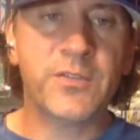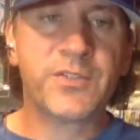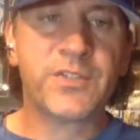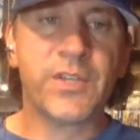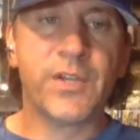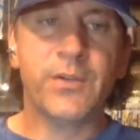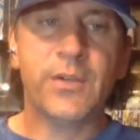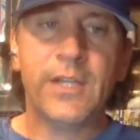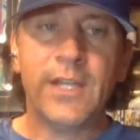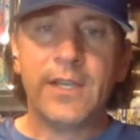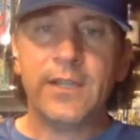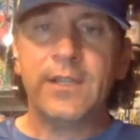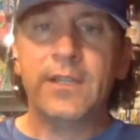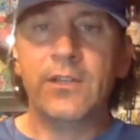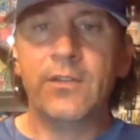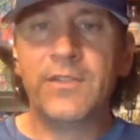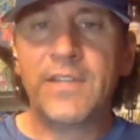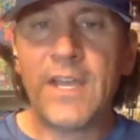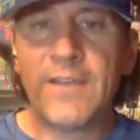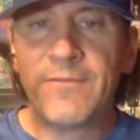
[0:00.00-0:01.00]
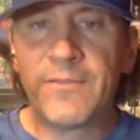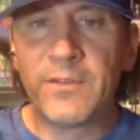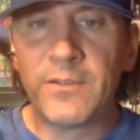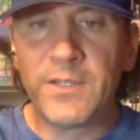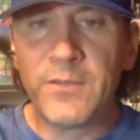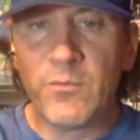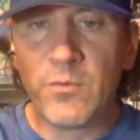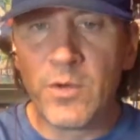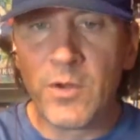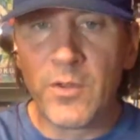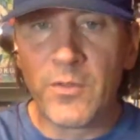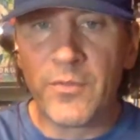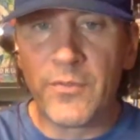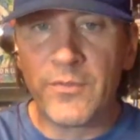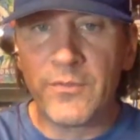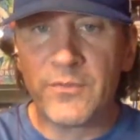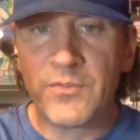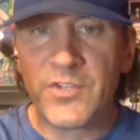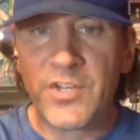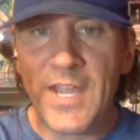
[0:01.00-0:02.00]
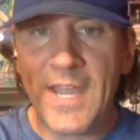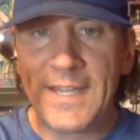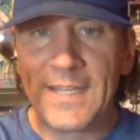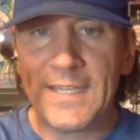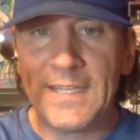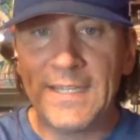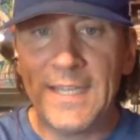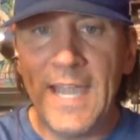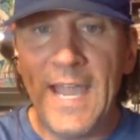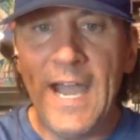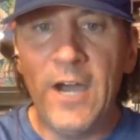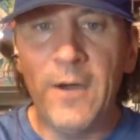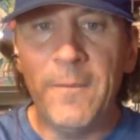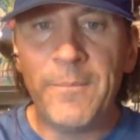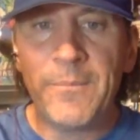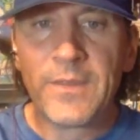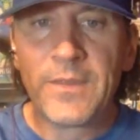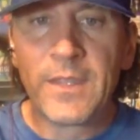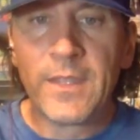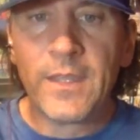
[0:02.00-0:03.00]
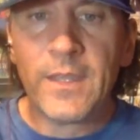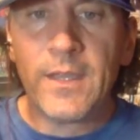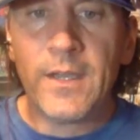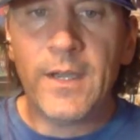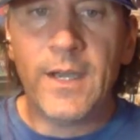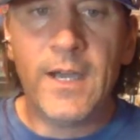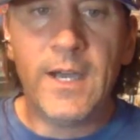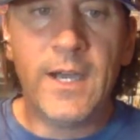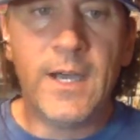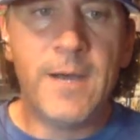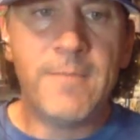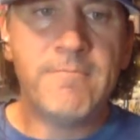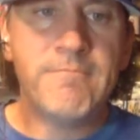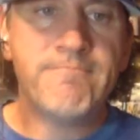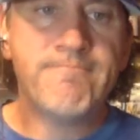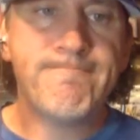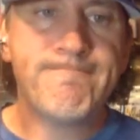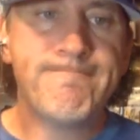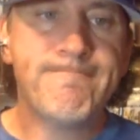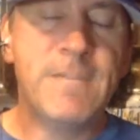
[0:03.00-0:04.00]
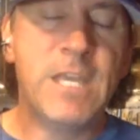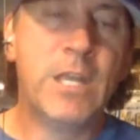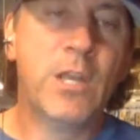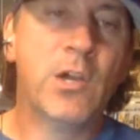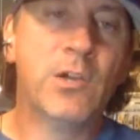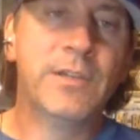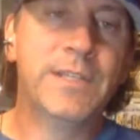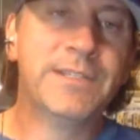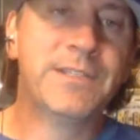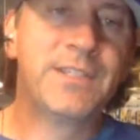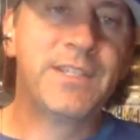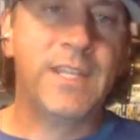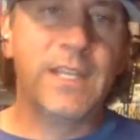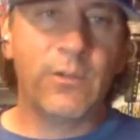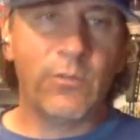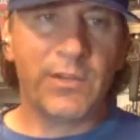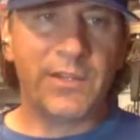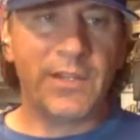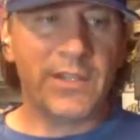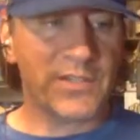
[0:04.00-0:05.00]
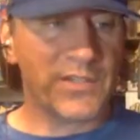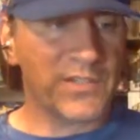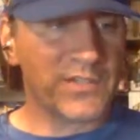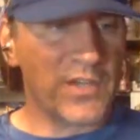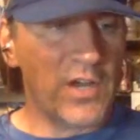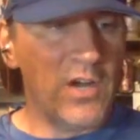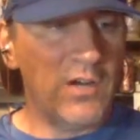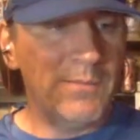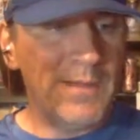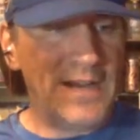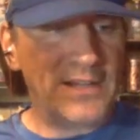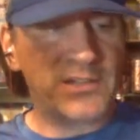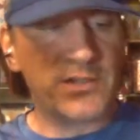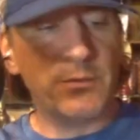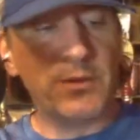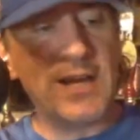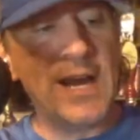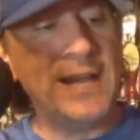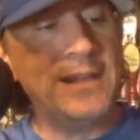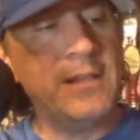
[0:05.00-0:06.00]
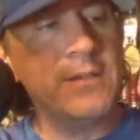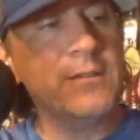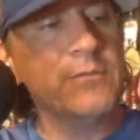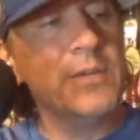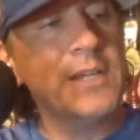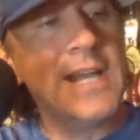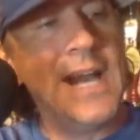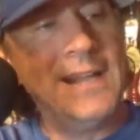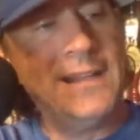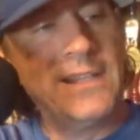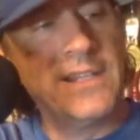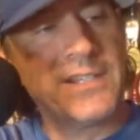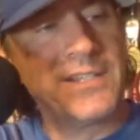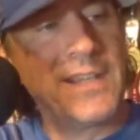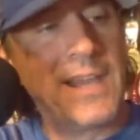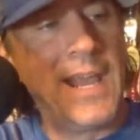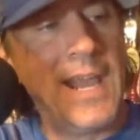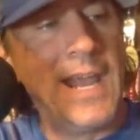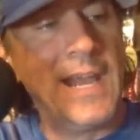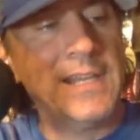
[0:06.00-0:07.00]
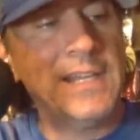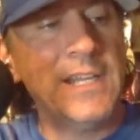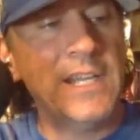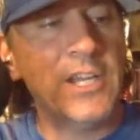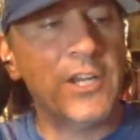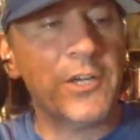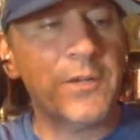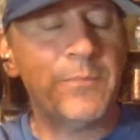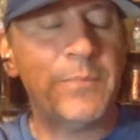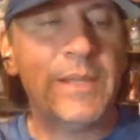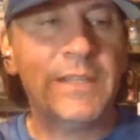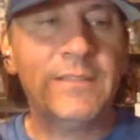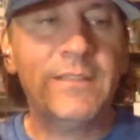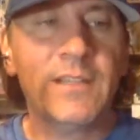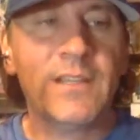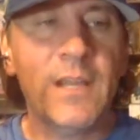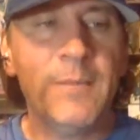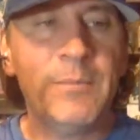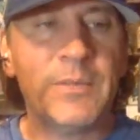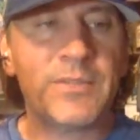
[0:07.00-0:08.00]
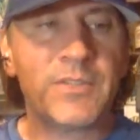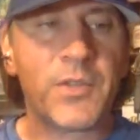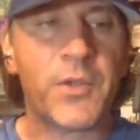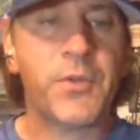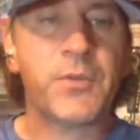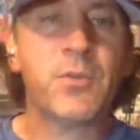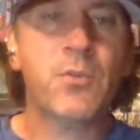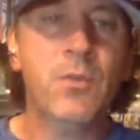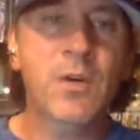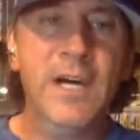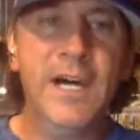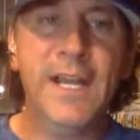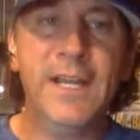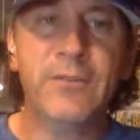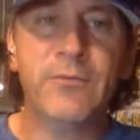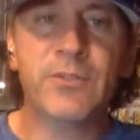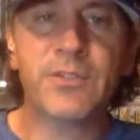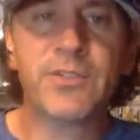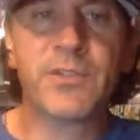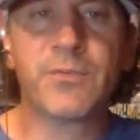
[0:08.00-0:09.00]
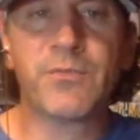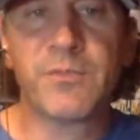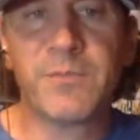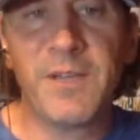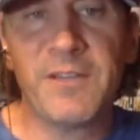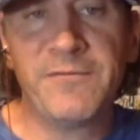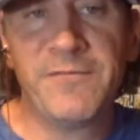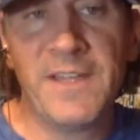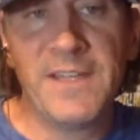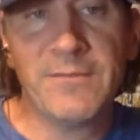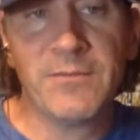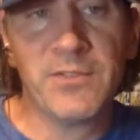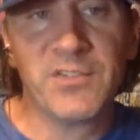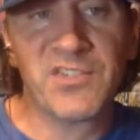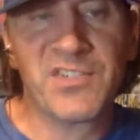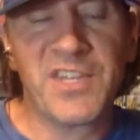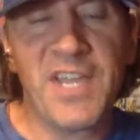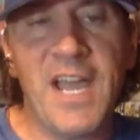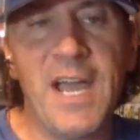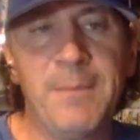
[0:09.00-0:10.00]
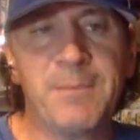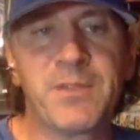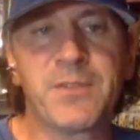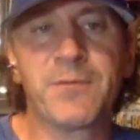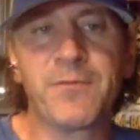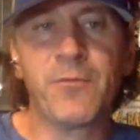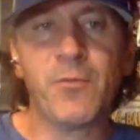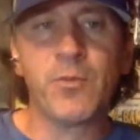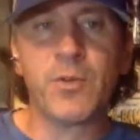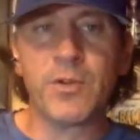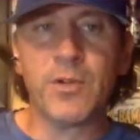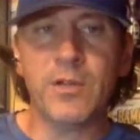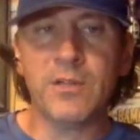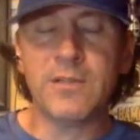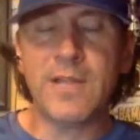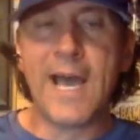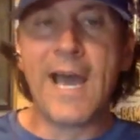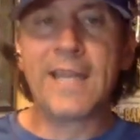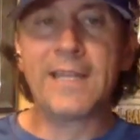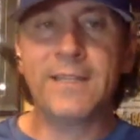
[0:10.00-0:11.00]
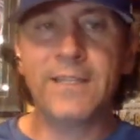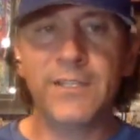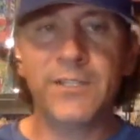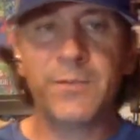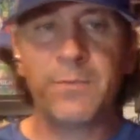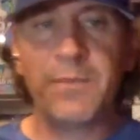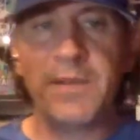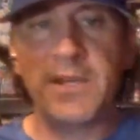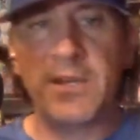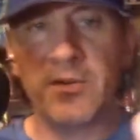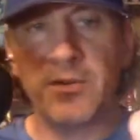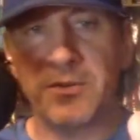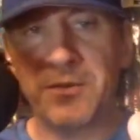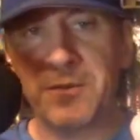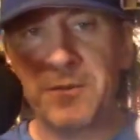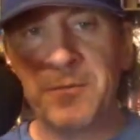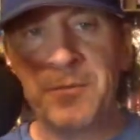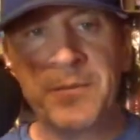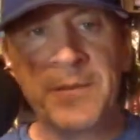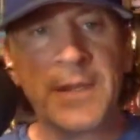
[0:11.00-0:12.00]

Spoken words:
So, definitely worth checking out. And seeing what this is all about. So we got this can here, picked it up at Total Wine, which is one of my favorite stops for a lot of these beers.